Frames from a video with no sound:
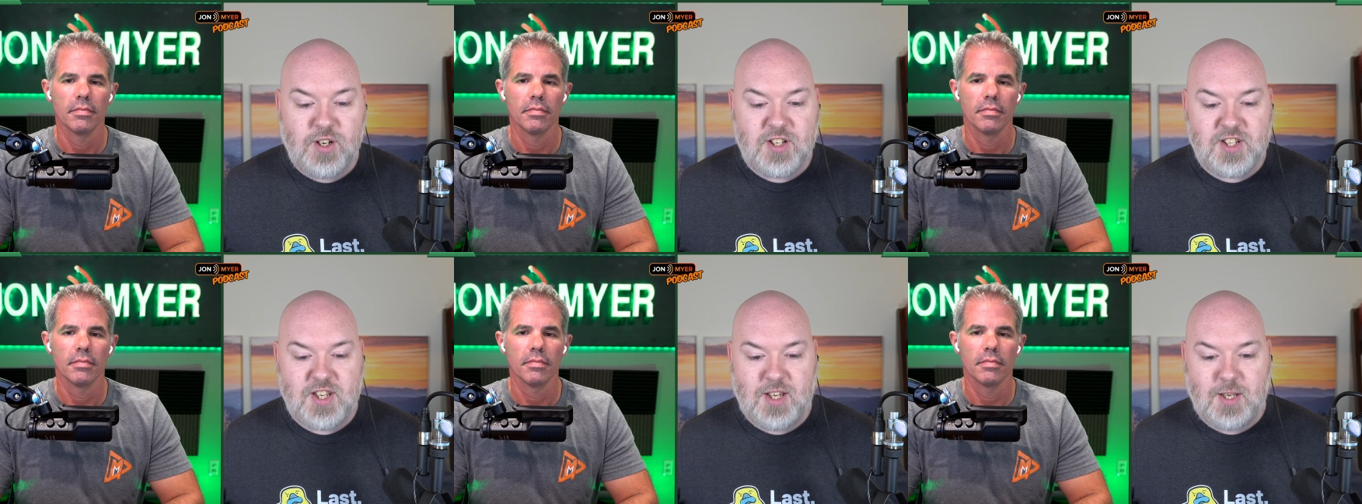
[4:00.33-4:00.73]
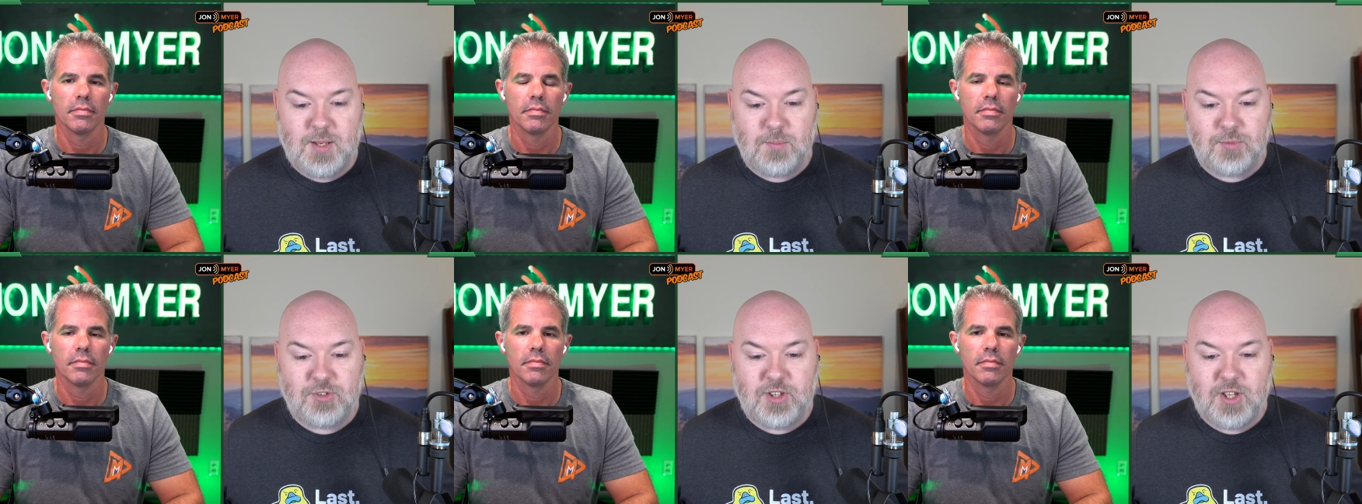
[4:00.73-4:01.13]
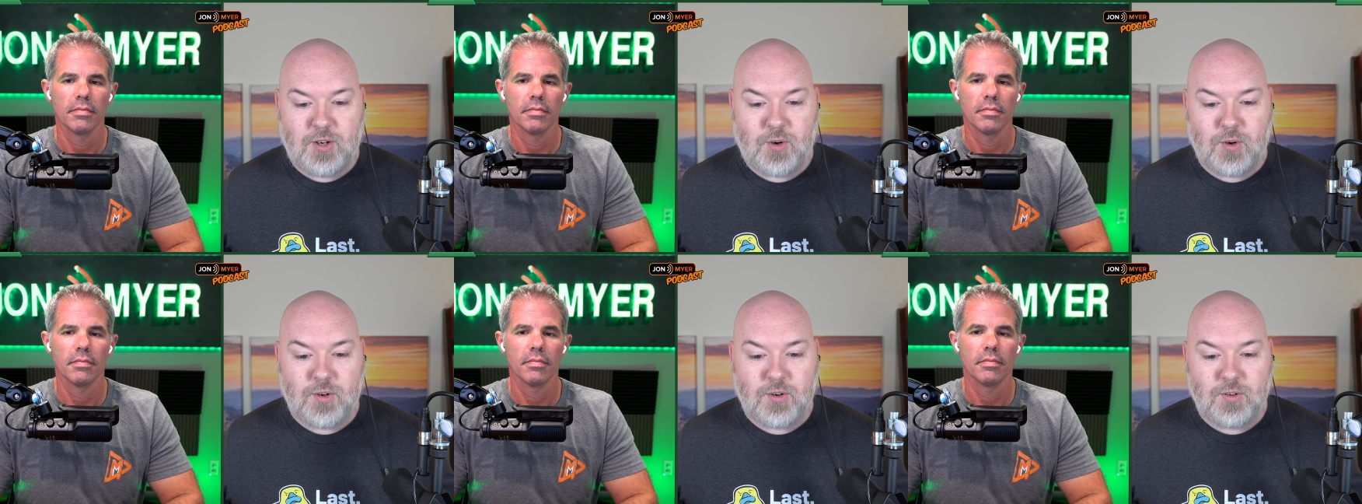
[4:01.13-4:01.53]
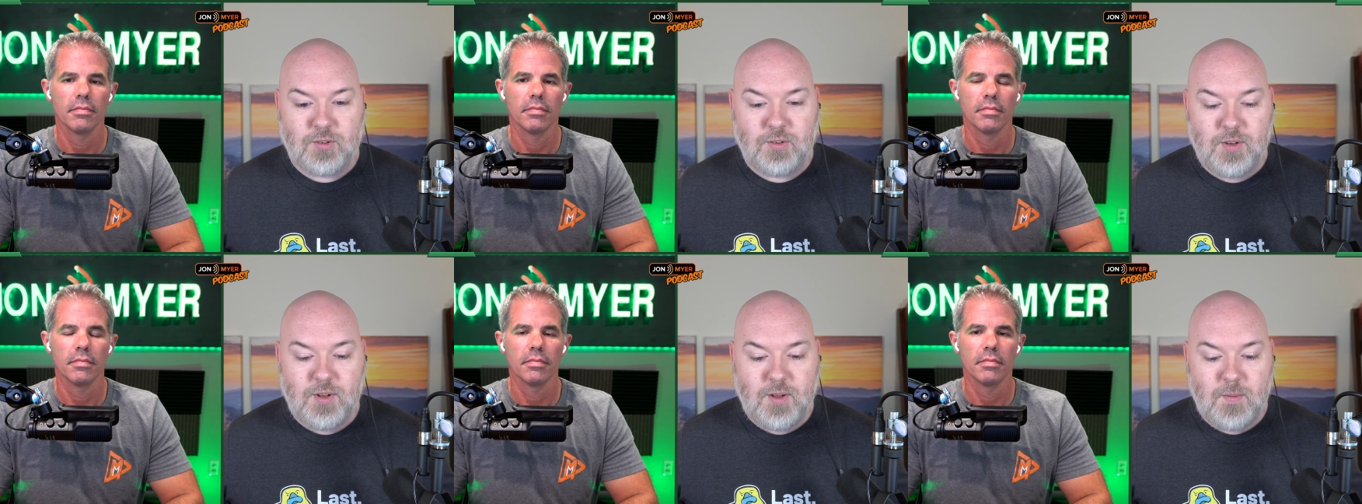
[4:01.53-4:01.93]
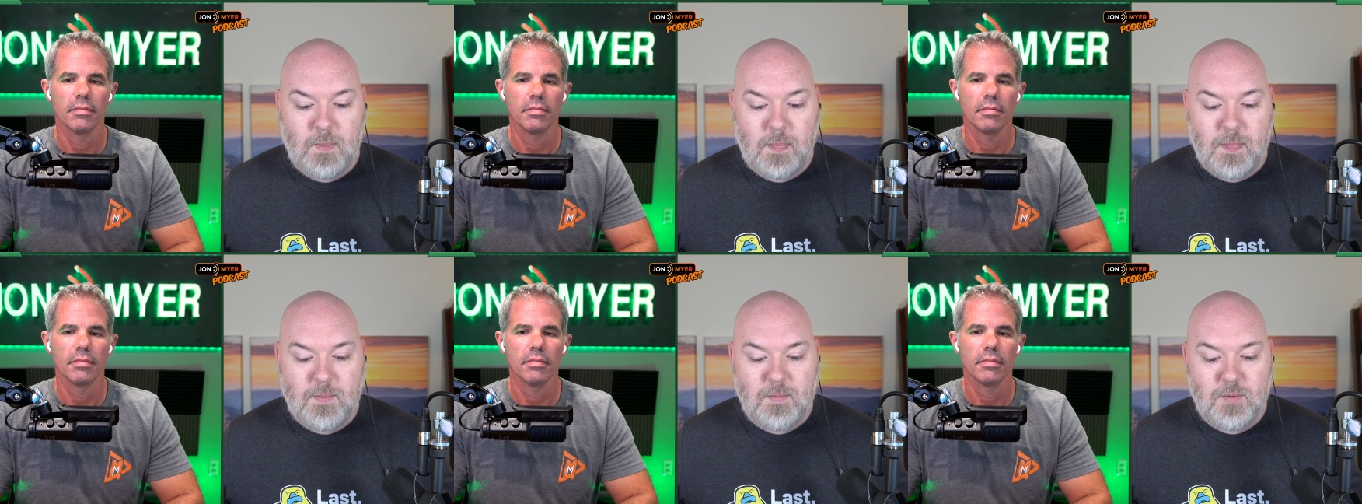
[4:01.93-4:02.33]
Speaker 1: teams that are
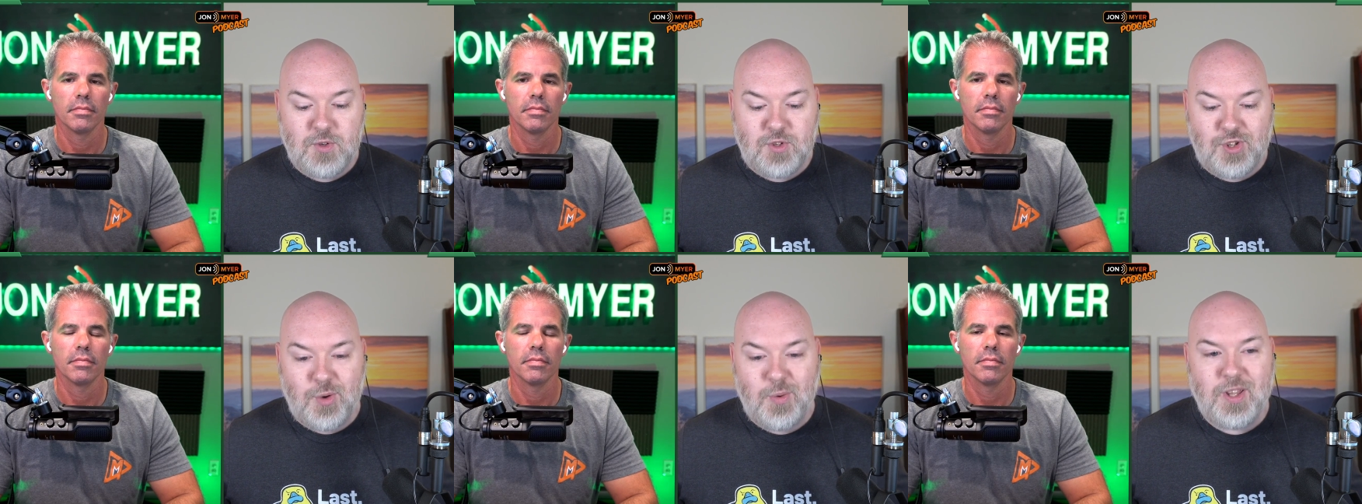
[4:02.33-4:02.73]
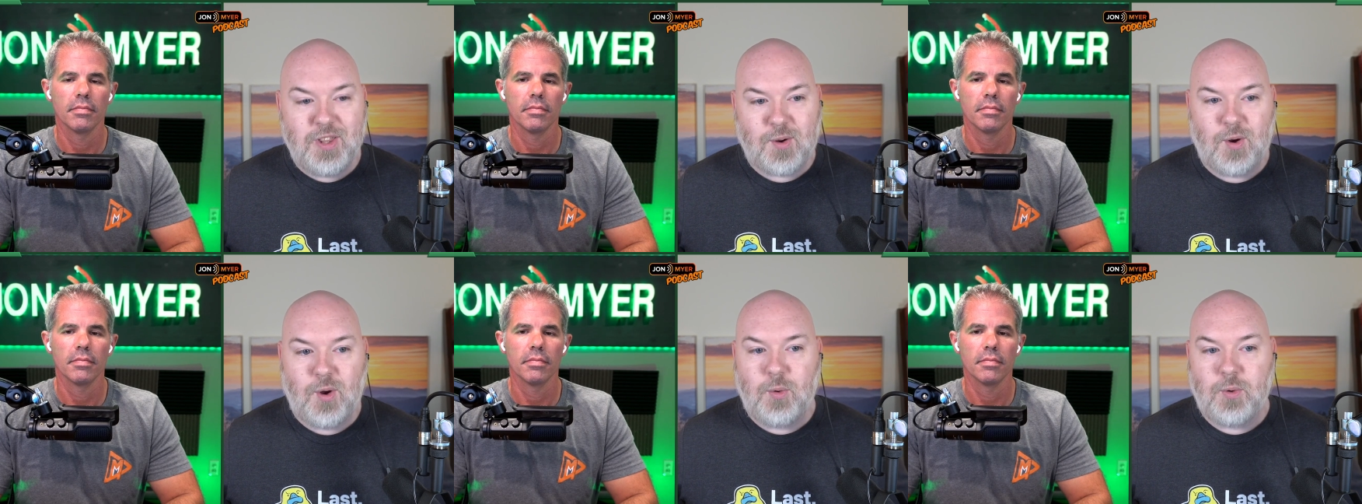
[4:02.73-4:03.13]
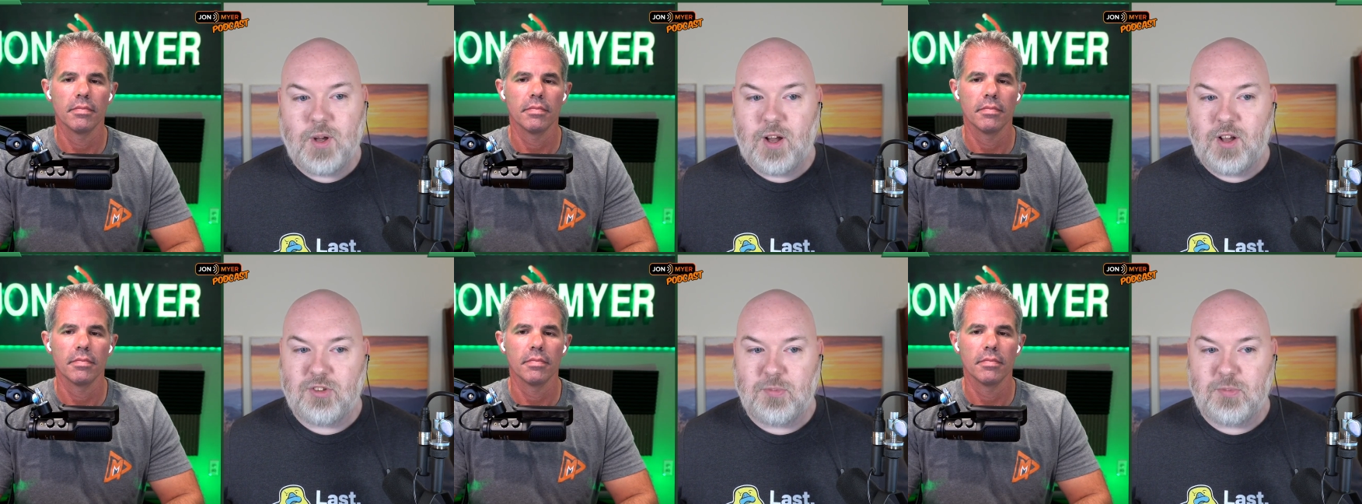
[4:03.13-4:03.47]
doing their own cost